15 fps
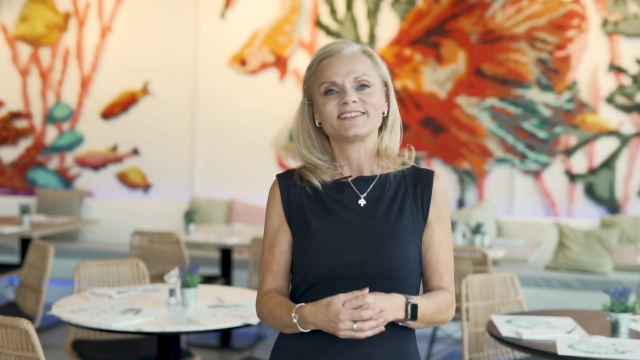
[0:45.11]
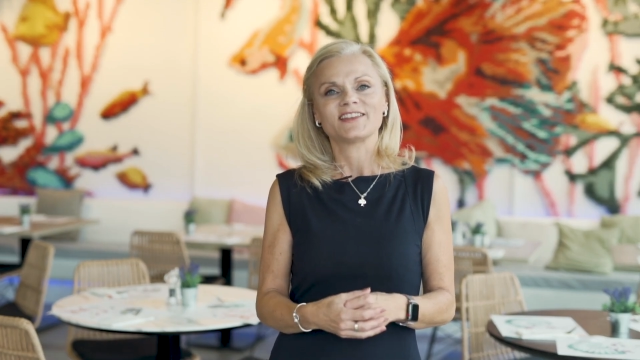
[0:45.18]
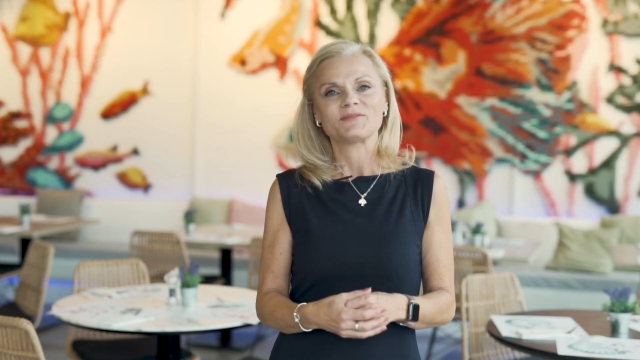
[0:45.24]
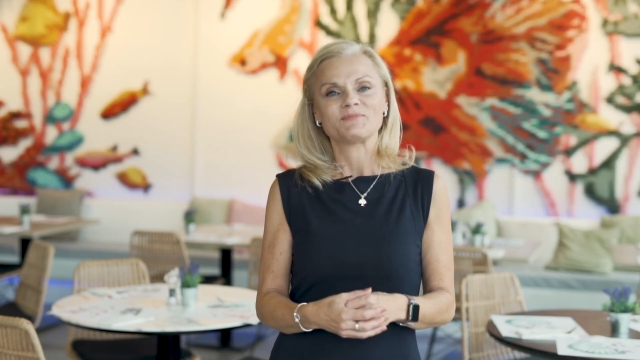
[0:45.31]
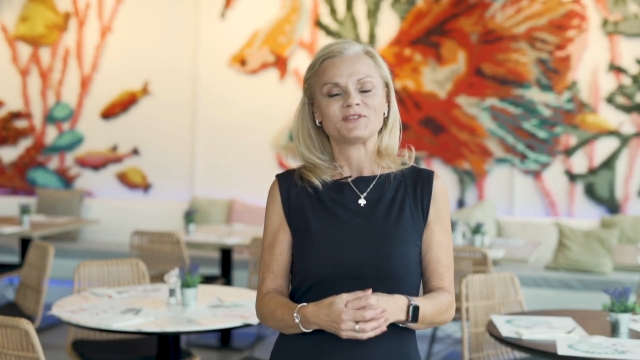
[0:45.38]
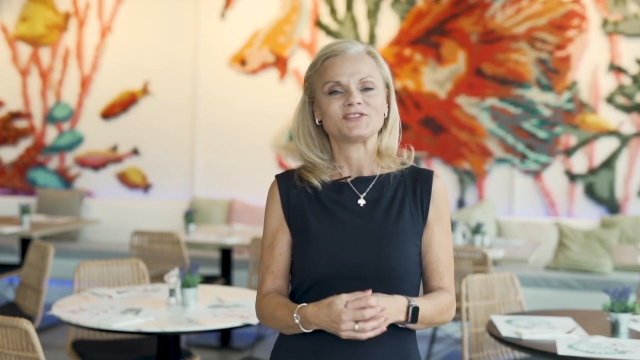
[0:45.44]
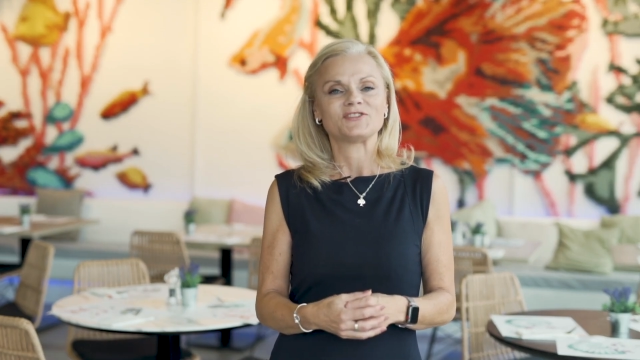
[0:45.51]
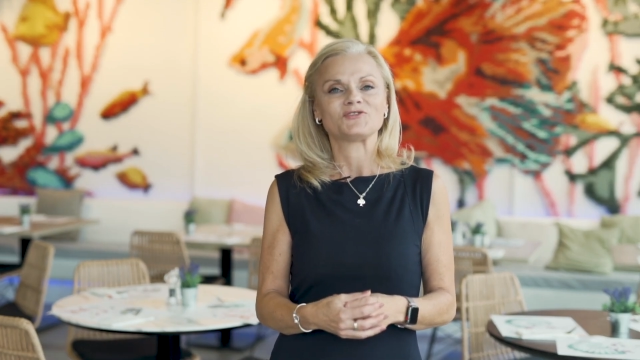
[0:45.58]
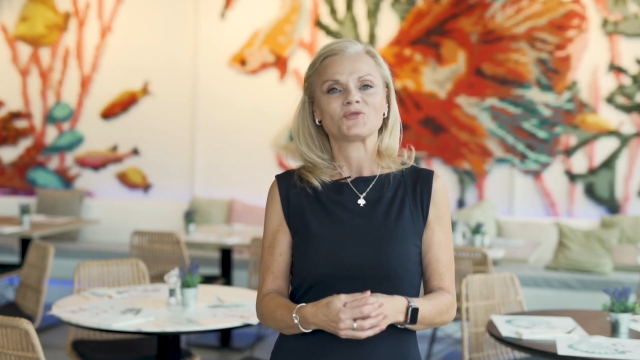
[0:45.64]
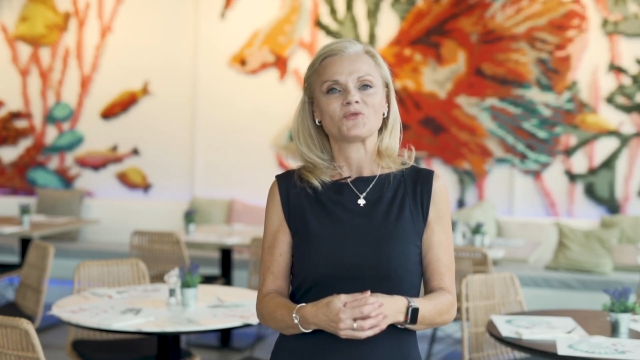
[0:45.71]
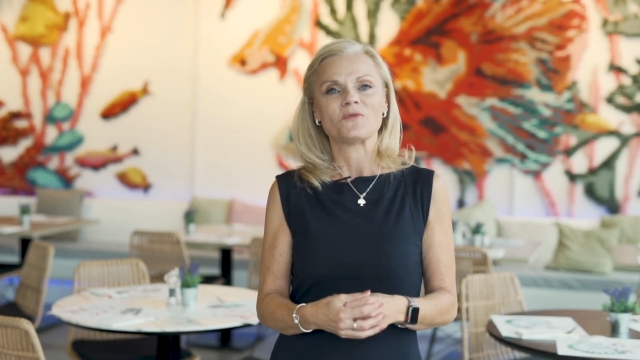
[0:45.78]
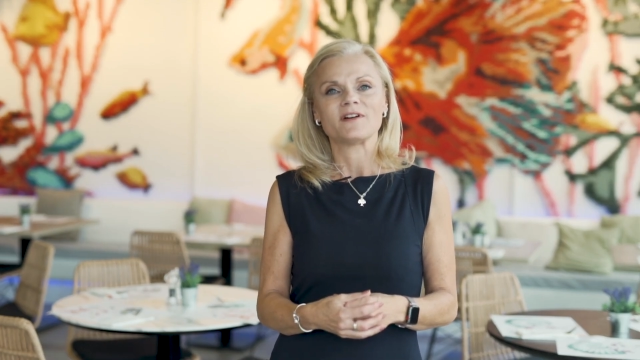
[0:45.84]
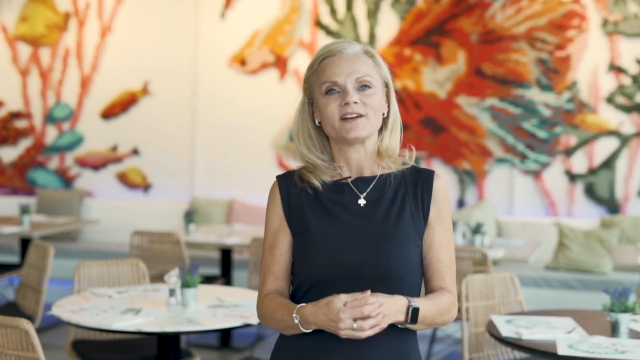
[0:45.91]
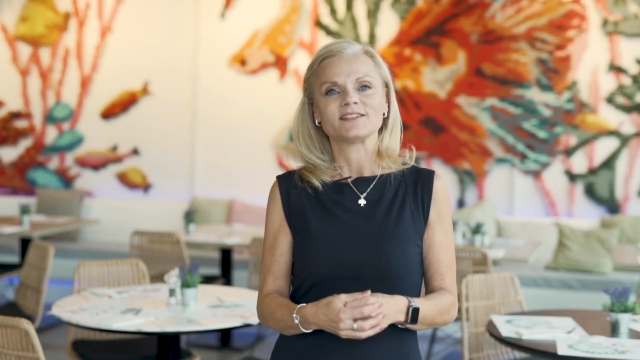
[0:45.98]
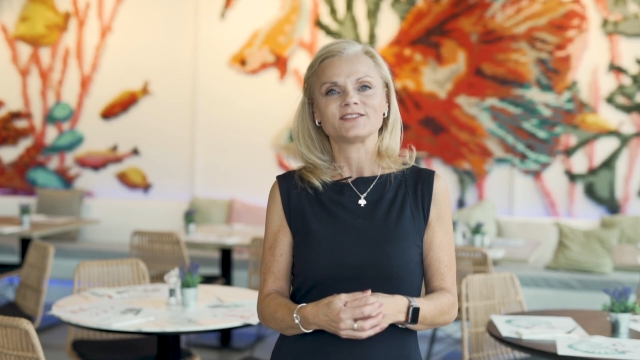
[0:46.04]
that the business
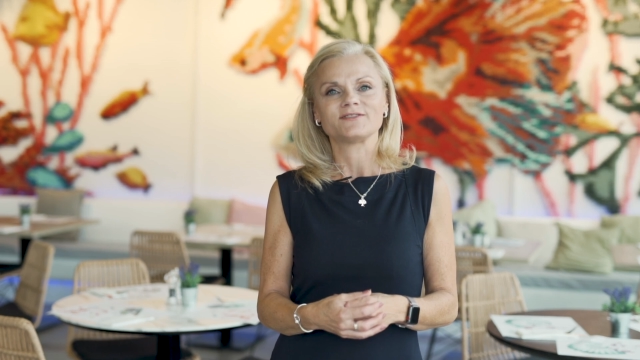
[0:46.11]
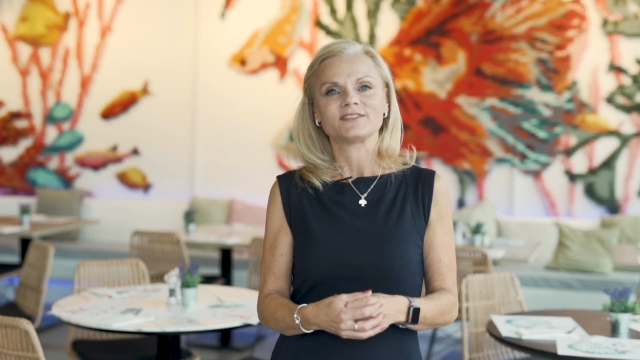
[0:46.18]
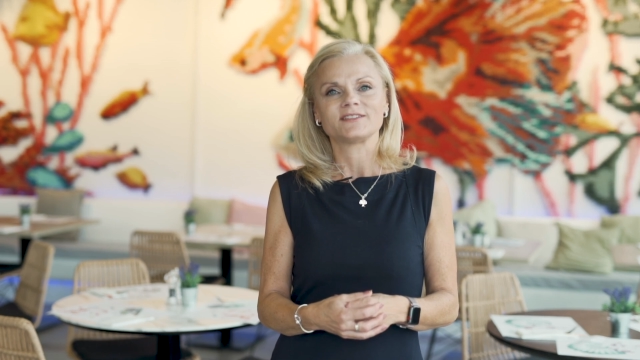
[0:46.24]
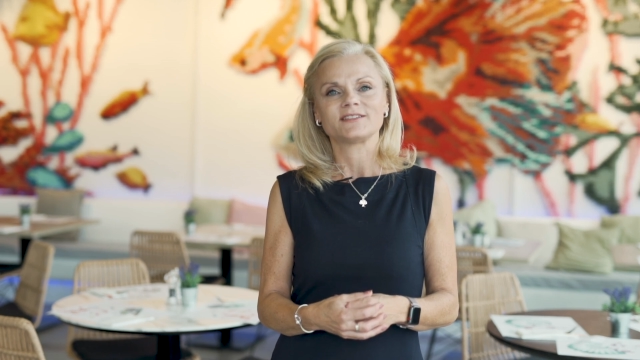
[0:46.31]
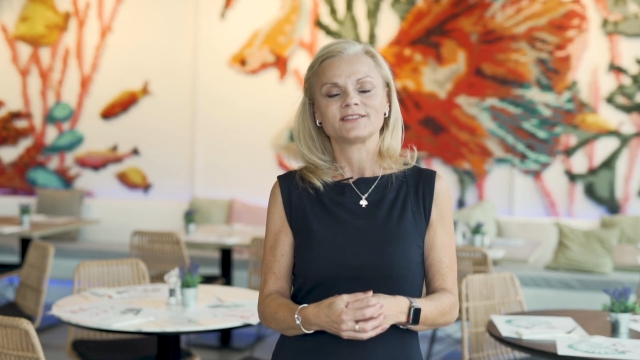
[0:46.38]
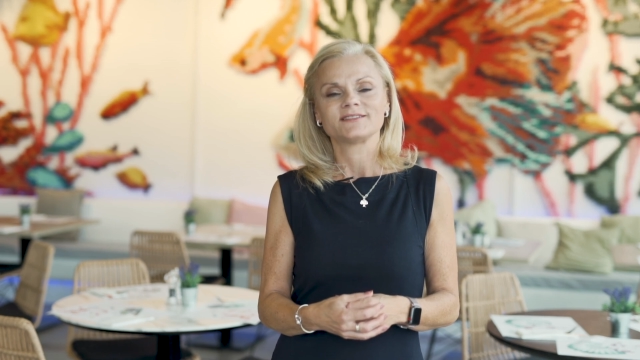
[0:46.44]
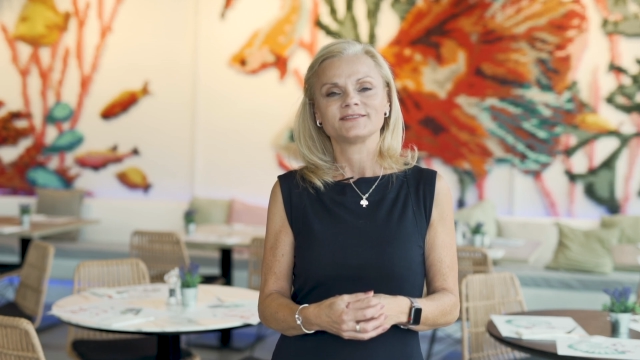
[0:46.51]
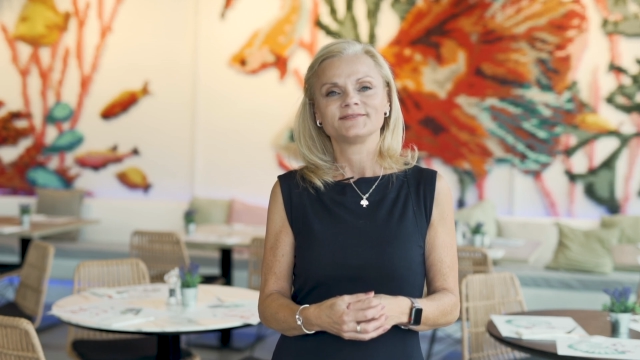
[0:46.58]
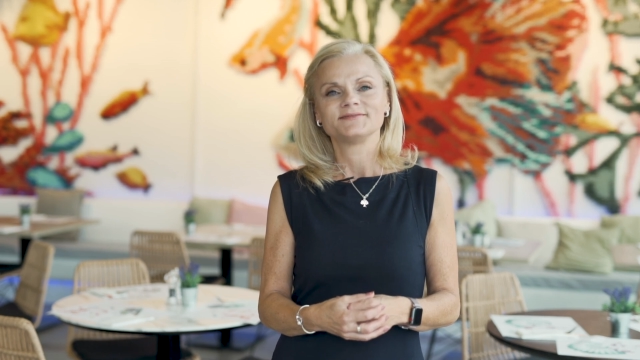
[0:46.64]
requires of us.